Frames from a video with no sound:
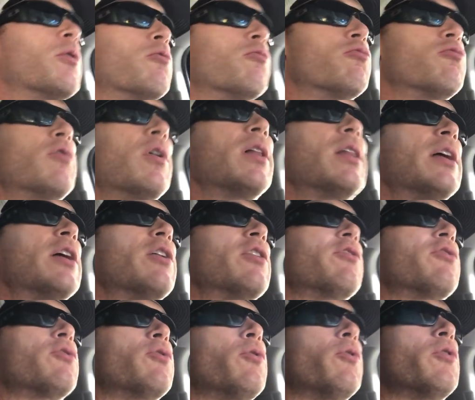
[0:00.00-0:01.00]
a really
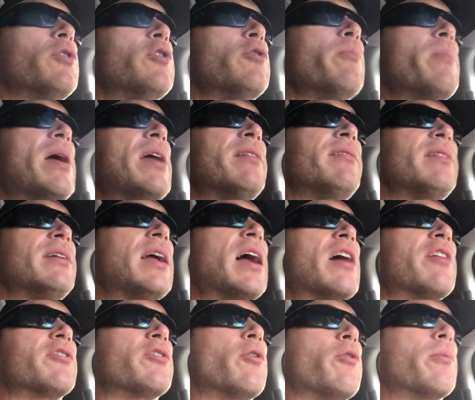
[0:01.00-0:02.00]
good school, you may see
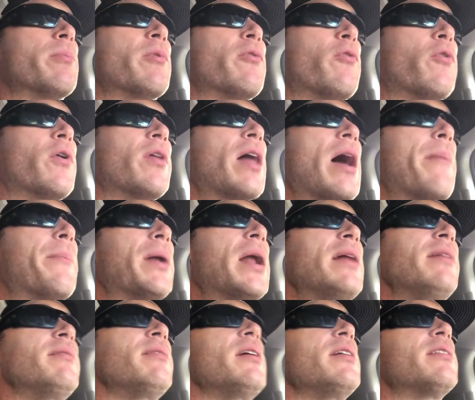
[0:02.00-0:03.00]
guys going before that. But
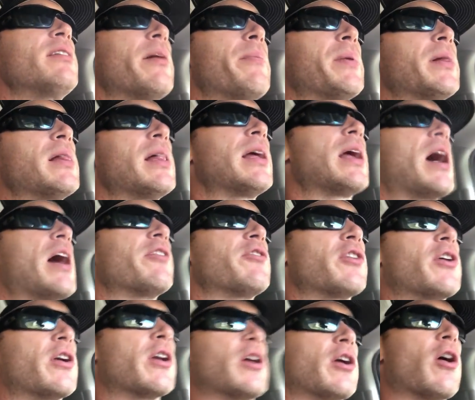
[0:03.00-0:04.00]
I'd say typically guys
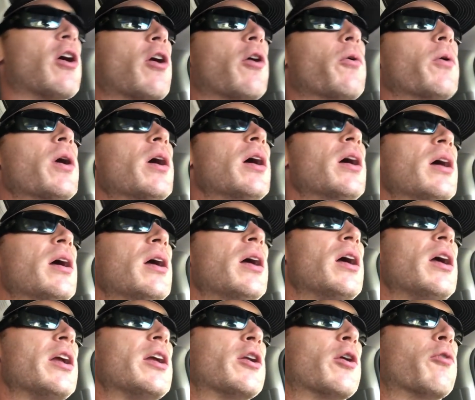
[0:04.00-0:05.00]
are going to go,
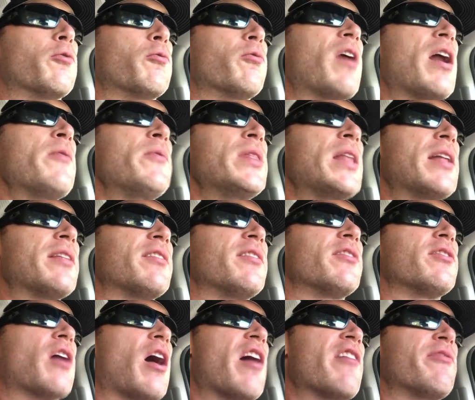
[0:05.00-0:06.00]
you know, right when that
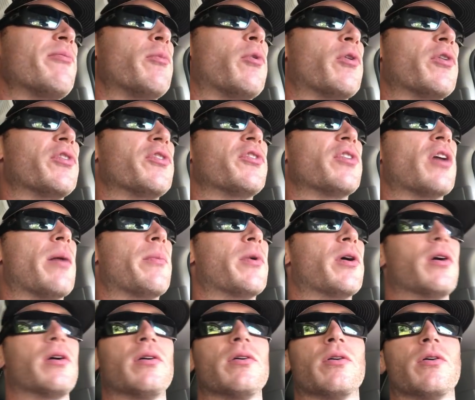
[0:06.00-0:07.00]
sophomore
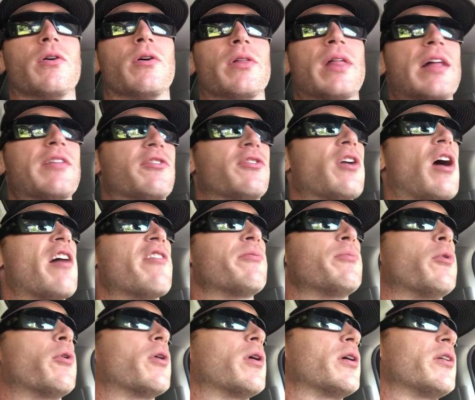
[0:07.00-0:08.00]
summer or that
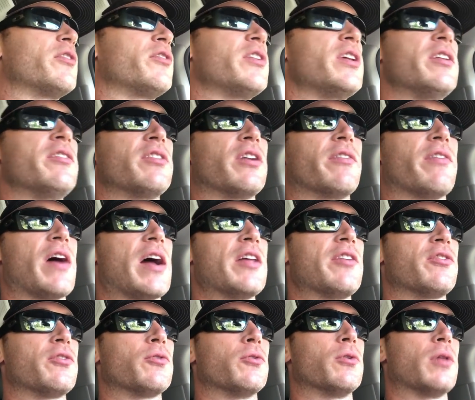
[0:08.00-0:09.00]
sophomore season of high
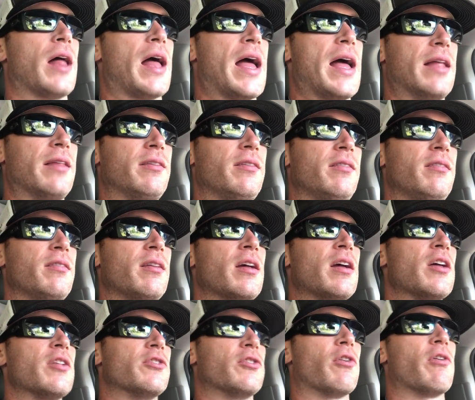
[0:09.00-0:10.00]
school ends.
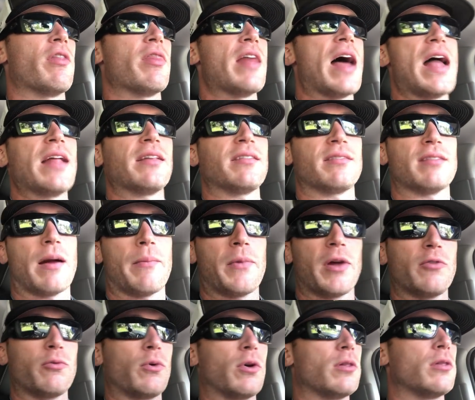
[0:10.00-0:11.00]
During that summer,
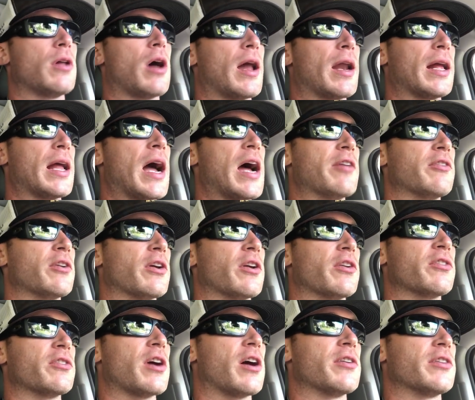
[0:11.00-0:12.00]
that's when a lot of guys are going
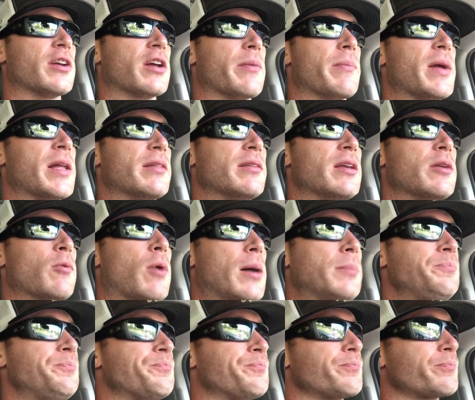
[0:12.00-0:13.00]
to start to commit D1,